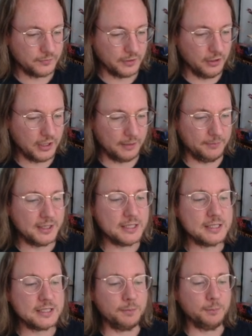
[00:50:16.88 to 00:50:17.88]
Okay,
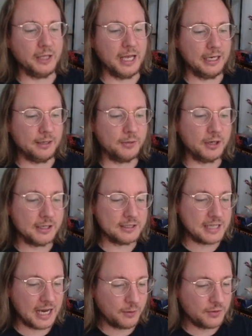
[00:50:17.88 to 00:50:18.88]
this is the plan. I'm going to
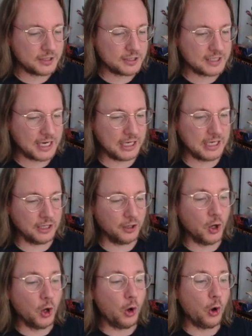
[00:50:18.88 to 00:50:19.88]
attack with the
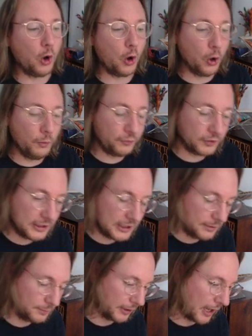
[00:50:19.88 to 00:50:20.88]
Sengir. Hopefully
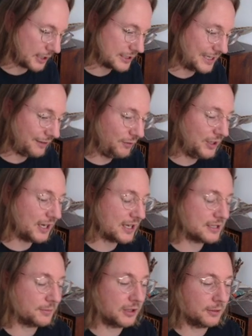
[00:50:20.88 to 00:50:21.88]
he blocks. If he
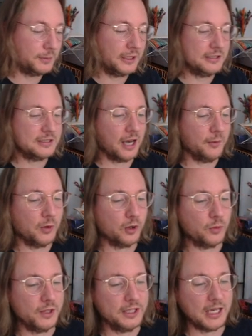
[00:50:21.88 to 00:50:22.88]
does, I'm going to play Time Walk,
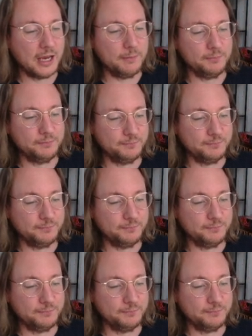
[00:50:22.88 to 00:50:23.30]
win the game.